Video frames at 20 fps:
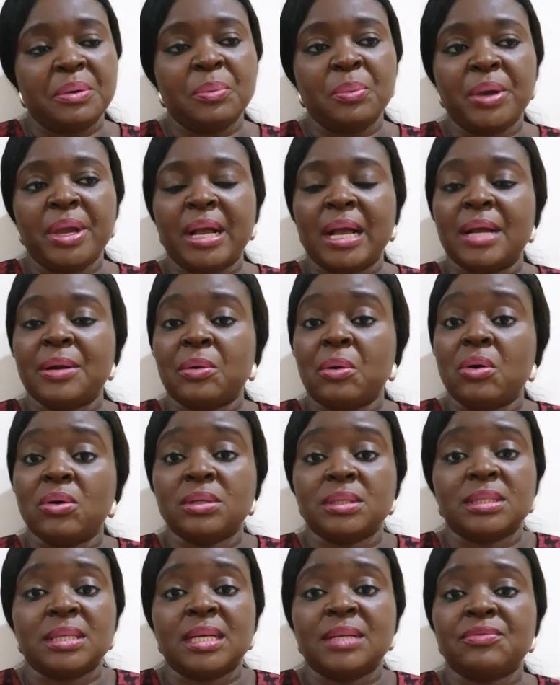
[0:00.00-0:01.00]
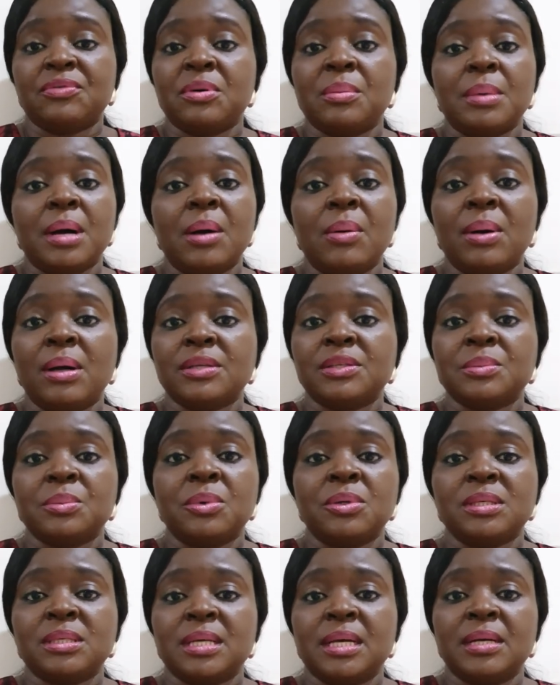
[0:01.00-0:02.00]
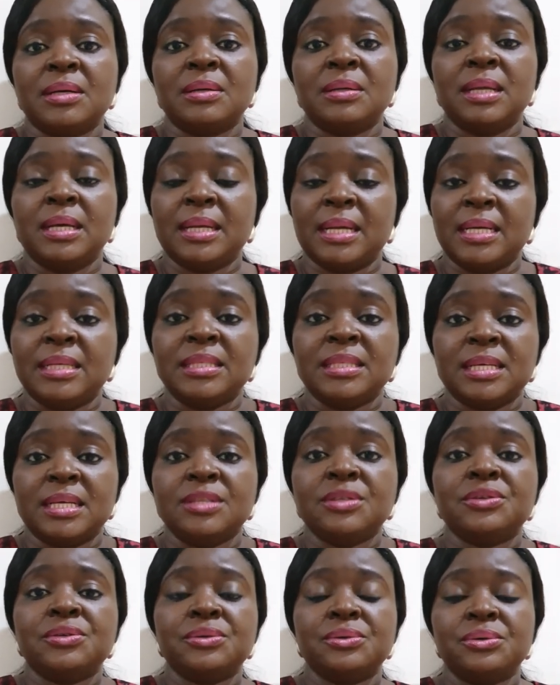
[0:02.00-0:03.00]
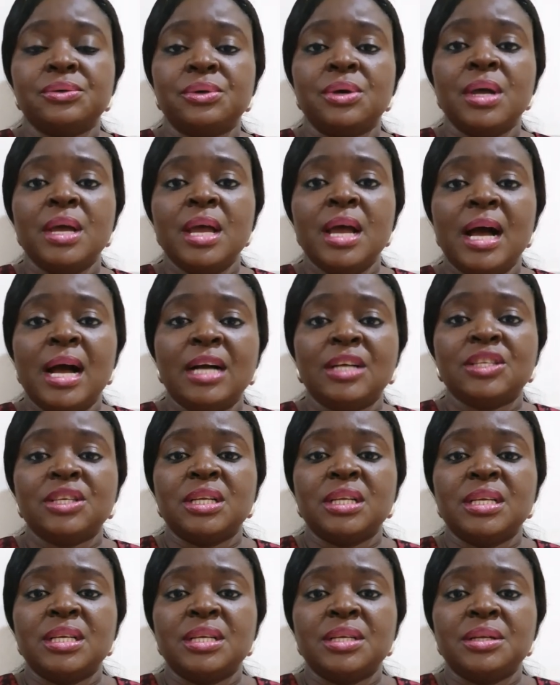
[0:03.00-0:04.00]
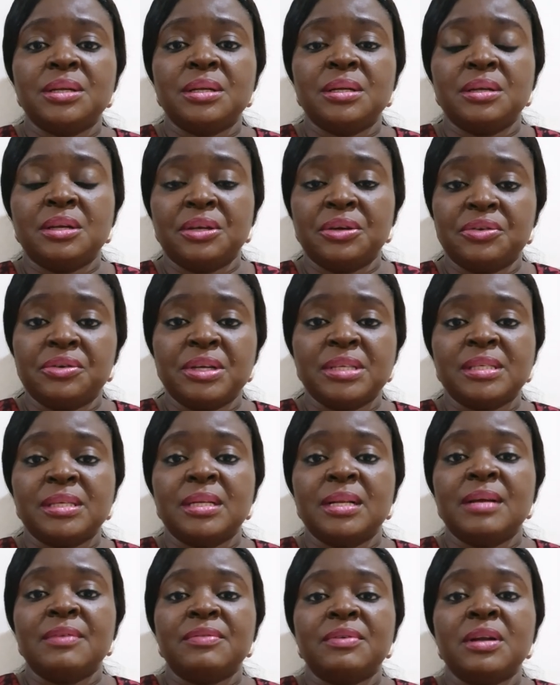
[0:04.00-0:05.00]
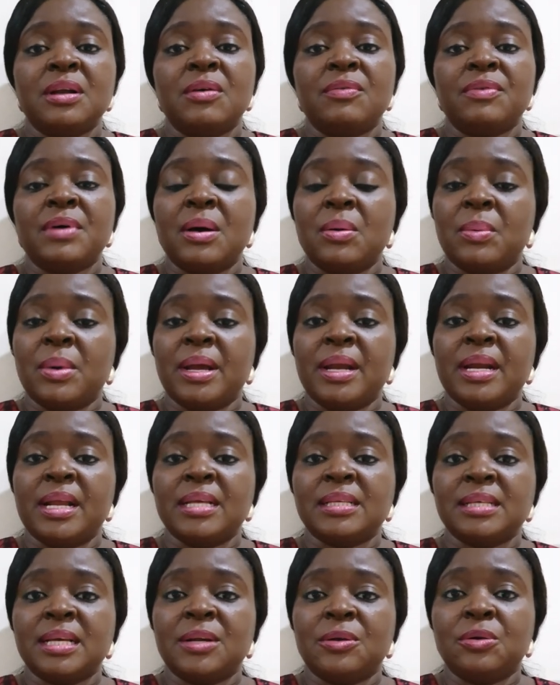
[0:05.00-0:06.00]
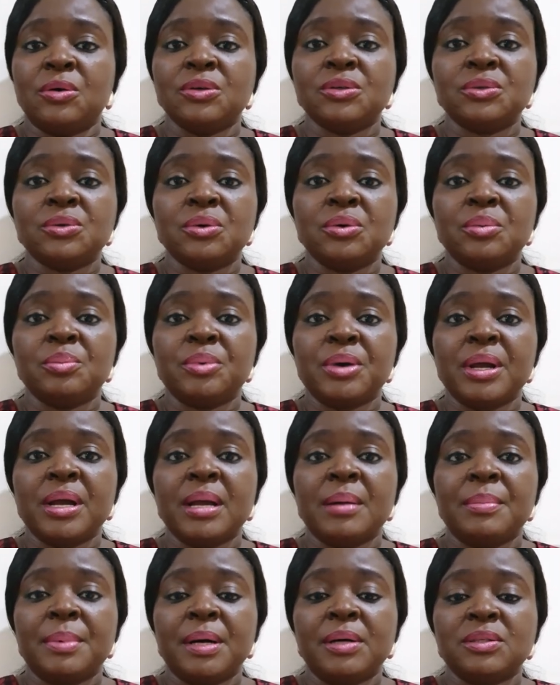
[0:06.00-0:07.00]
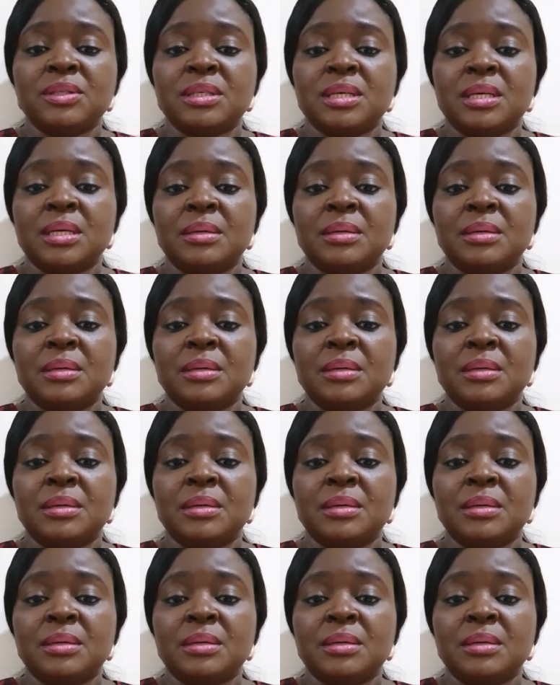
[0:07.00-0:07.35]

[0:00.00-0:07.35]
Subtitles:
we can all start from our small circle, and I intend to actually increase the level of awareness and also bring about